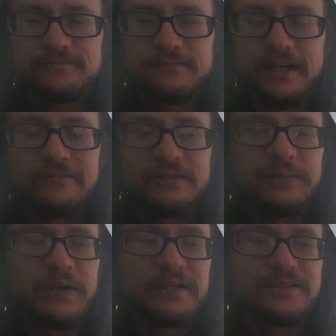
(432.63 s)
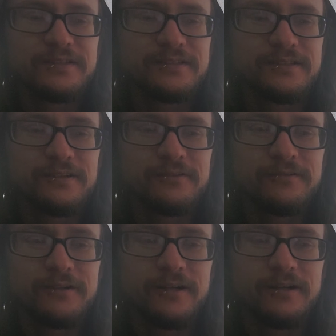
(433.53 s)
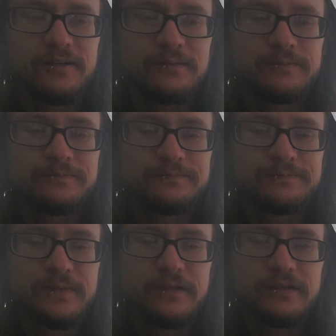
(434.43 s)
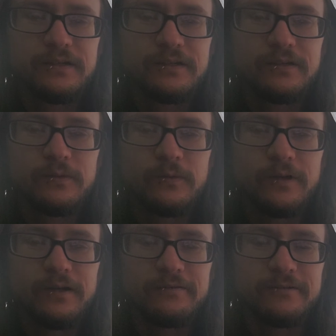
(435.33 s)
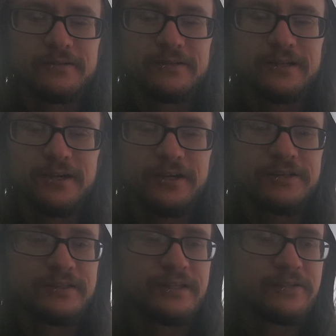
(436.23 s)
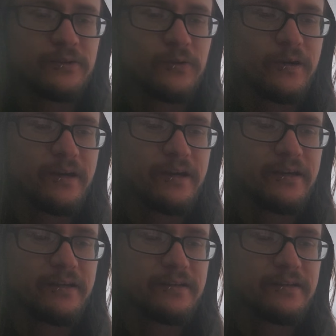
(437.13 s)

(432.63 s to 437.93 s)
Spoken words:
having the patience to overcome whatever is currently in the way,